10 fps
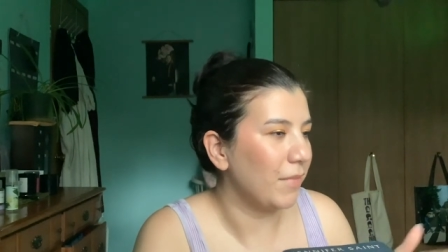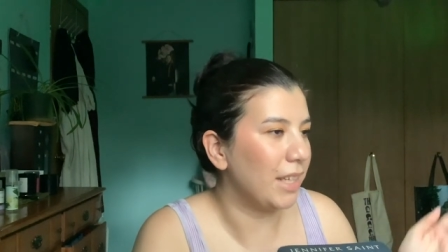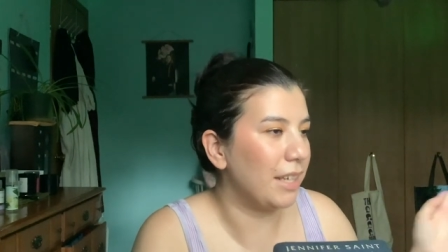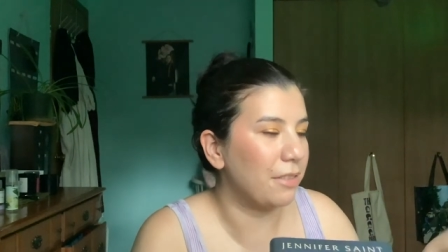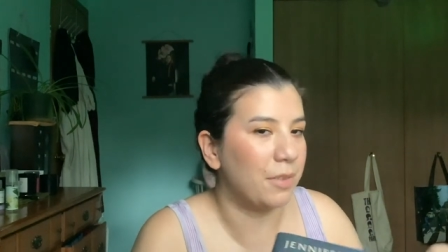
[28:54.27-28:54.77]

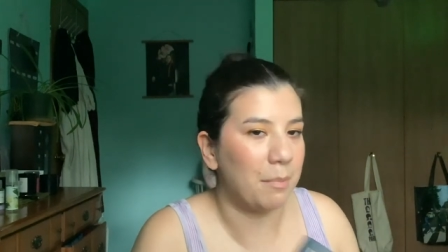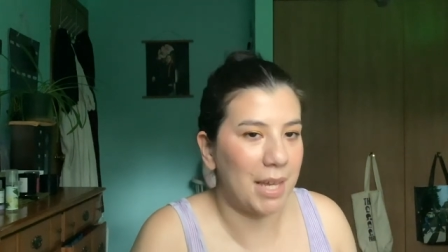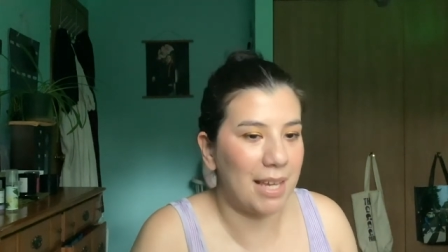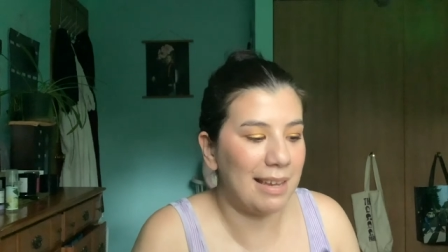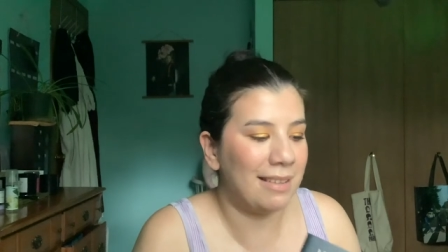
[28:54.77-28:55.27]
get through the
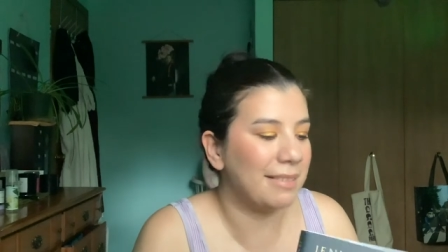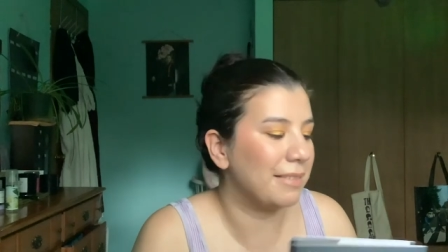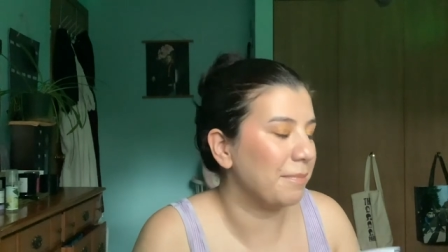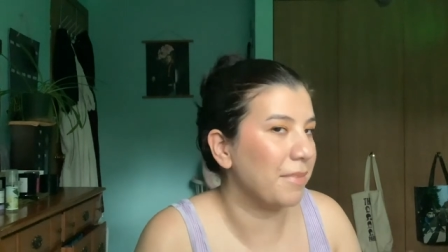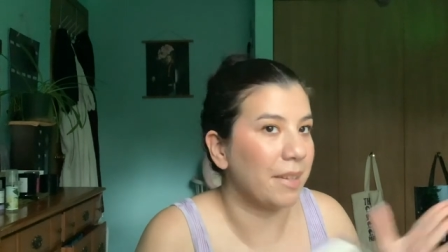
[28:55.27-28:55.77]
maze.
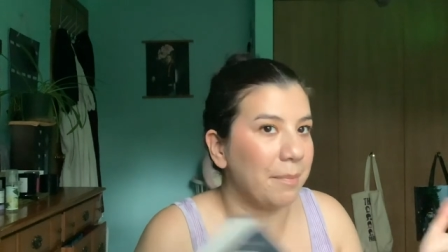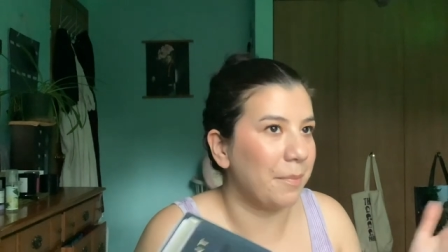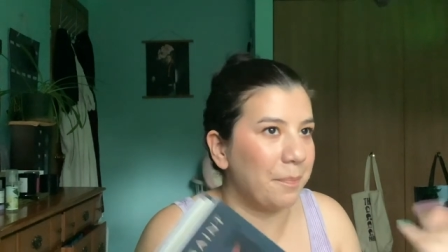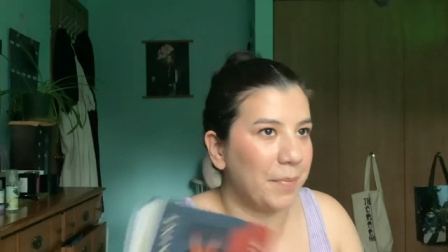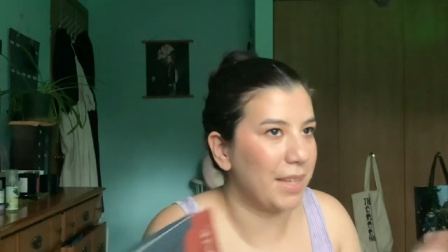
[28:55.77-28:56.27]
Some
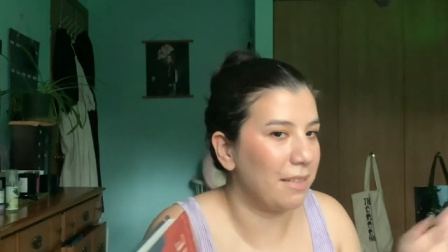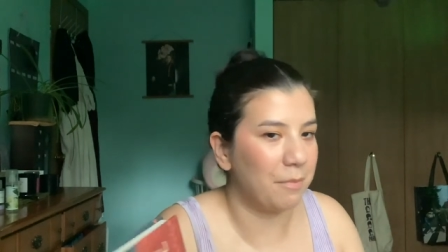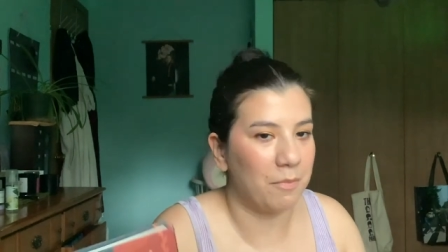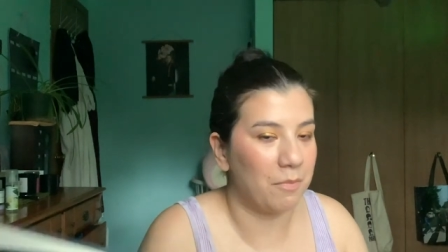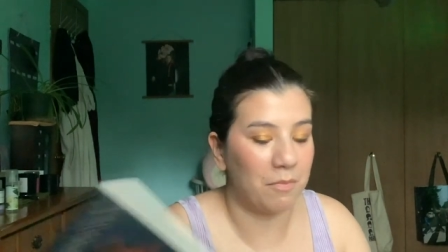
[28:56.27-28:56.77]

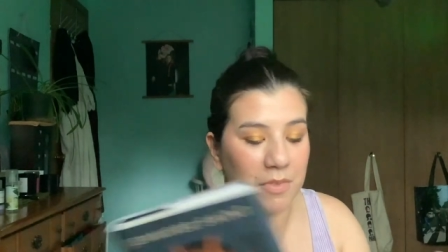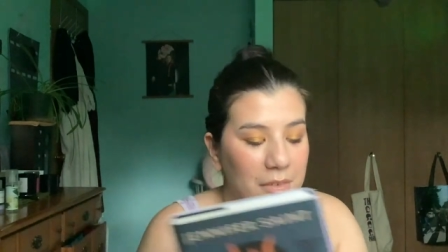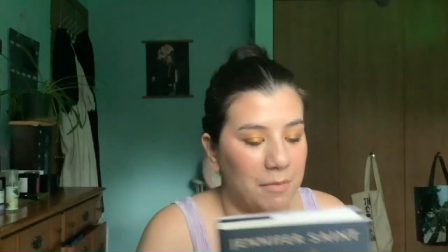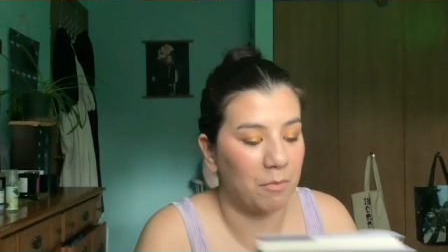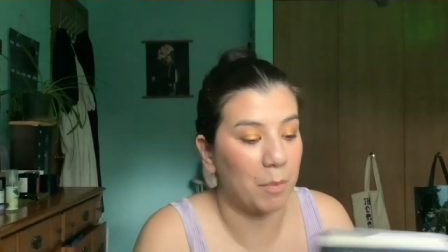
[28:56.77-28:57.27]
um,
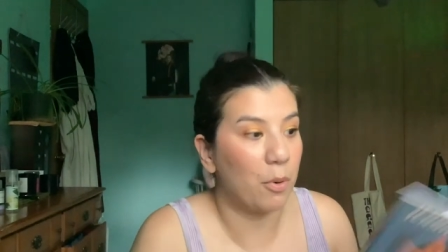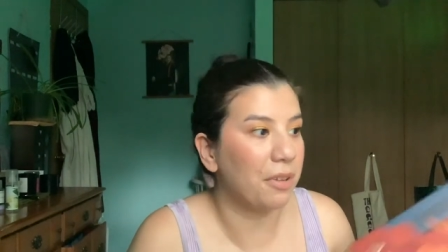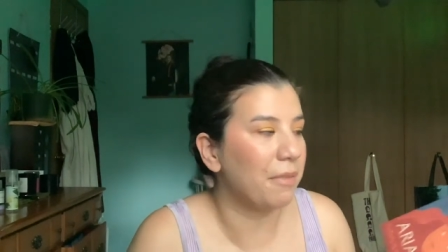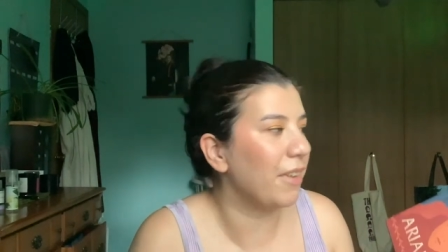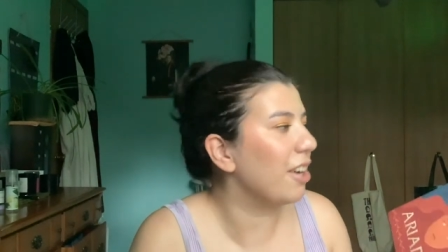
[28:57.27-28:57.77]

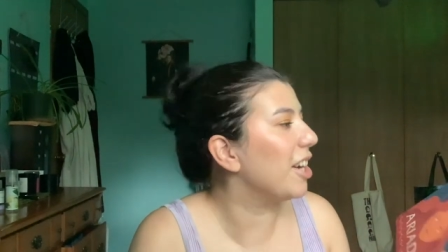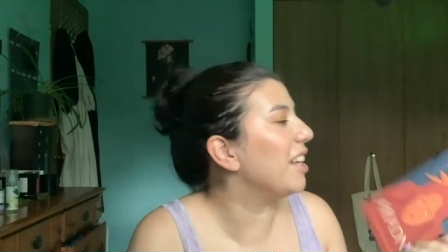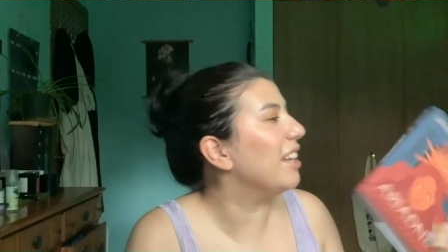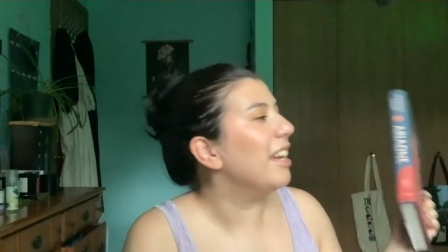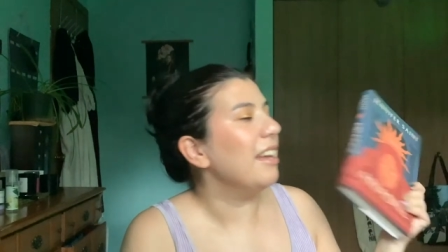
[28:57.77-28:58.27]
reports vary.